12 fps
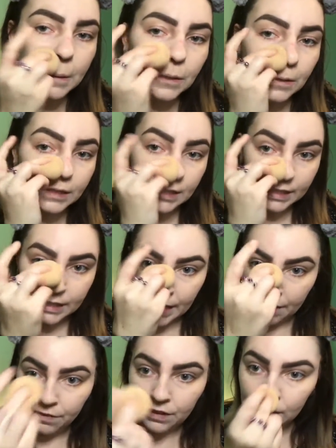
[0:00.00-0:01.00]
So it's
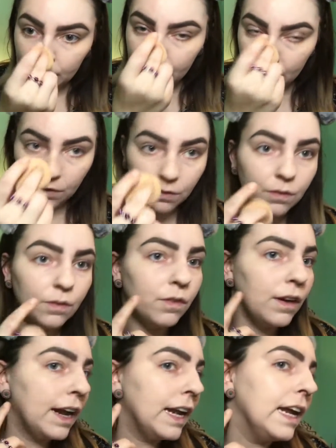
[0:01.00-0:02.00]
definitely
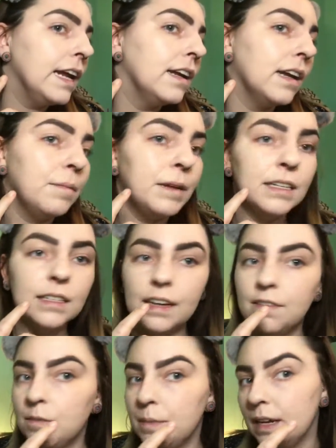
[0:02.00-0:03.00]
radiant. I mean, it's
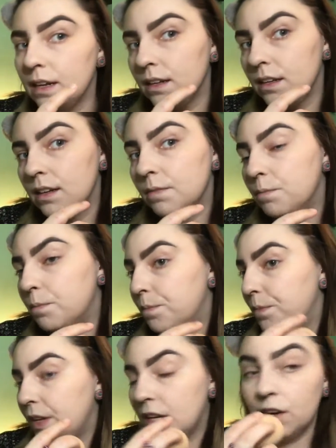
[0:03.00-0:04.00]
giving me
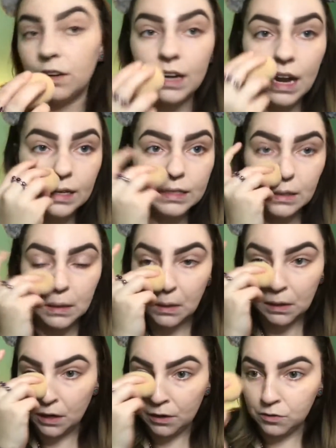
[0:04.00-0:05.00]
a nice
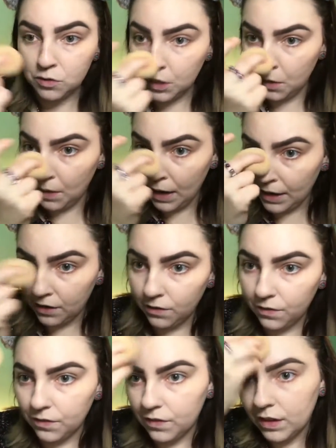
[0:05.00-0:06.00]
glow, so I
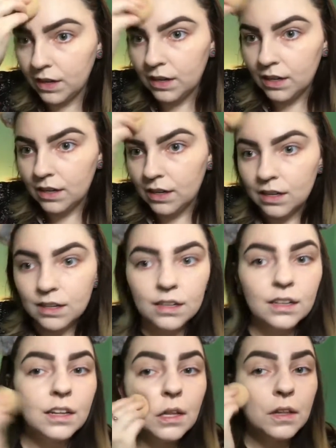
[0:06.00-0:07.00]
don't
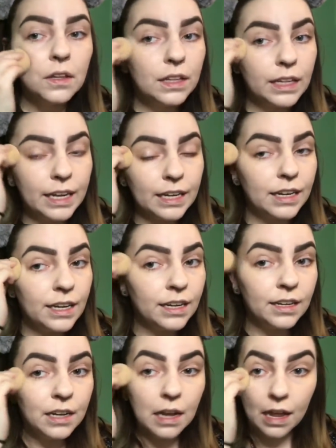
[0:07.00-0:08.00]
think
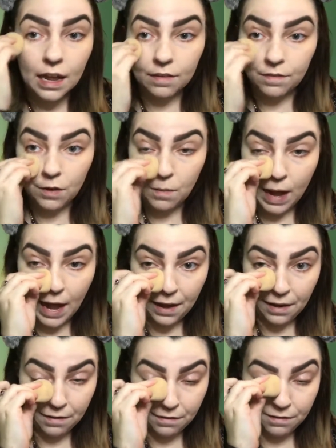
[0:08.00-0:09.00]
if you
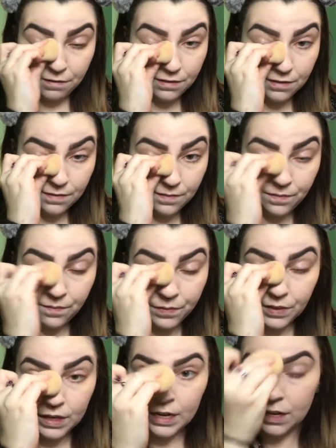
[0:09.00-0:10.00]
have
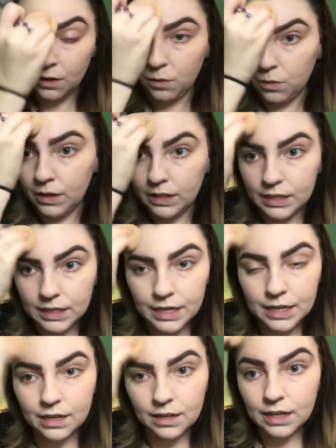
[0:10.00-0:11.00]
oily
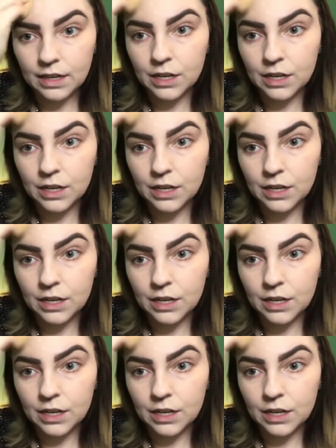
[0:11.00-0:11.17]
skin,